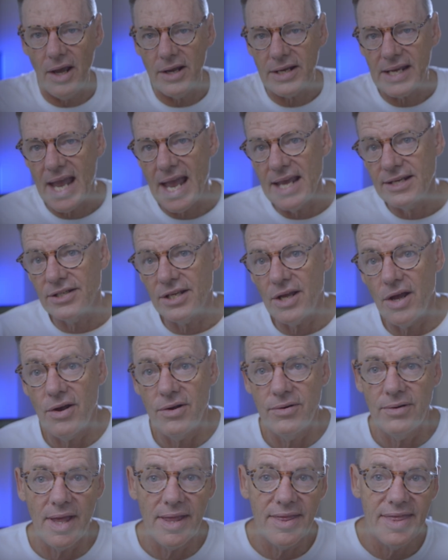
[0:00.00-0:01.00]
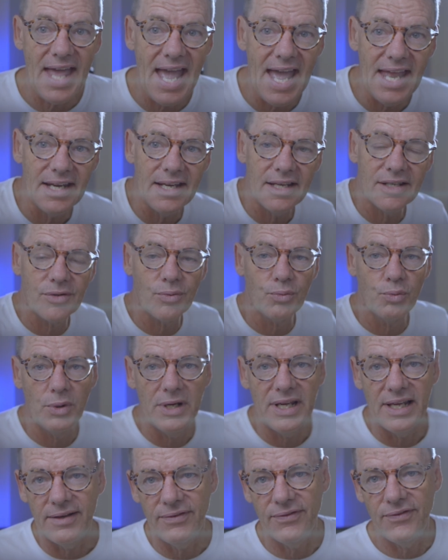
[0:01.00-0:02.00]
Okay, so that is
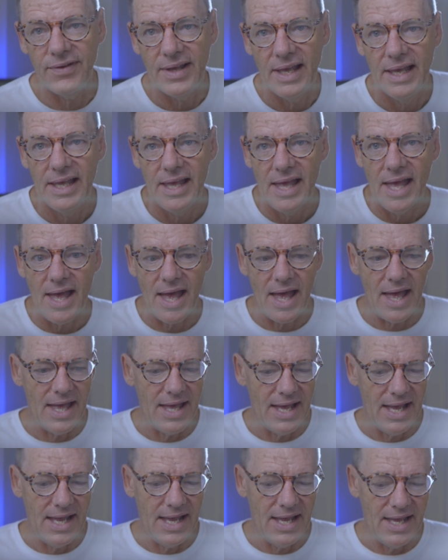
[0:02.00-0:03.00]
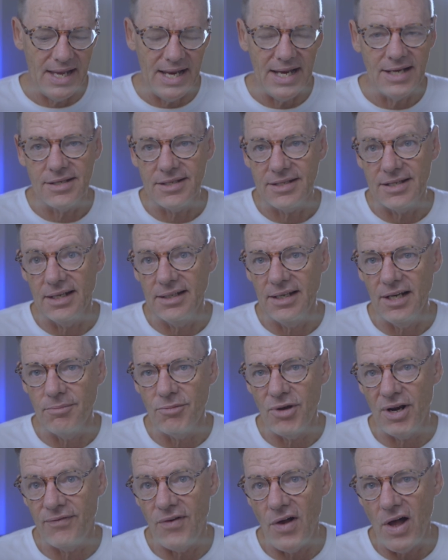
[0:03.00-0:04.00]
with, it's the little
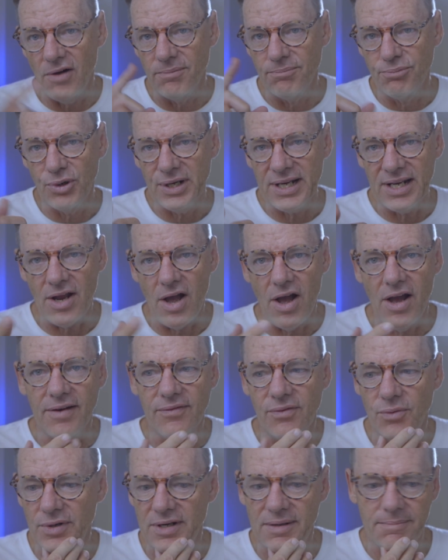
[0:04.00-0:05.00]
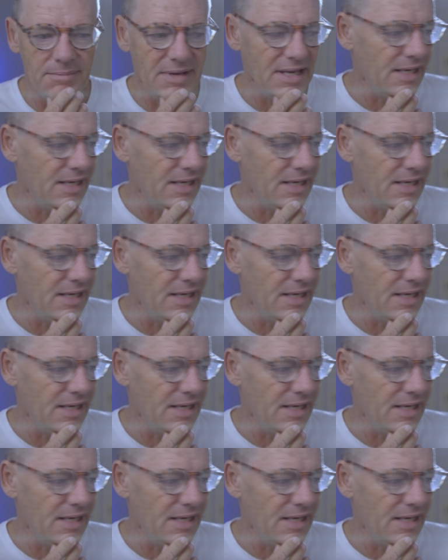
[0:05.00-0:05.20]
modifier. I'll bring it over in a